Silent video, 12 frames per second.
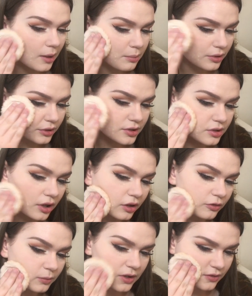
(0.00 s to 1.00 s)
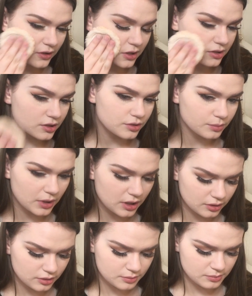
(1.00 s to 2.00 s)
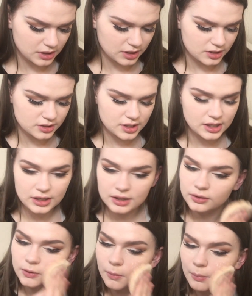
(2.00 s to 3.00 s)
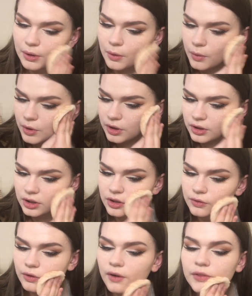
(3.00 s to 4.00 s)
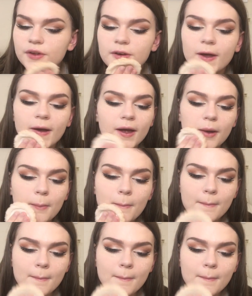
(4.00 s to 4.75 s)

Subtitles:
I put this all over my face as well because I get a little bit oily throughout the day.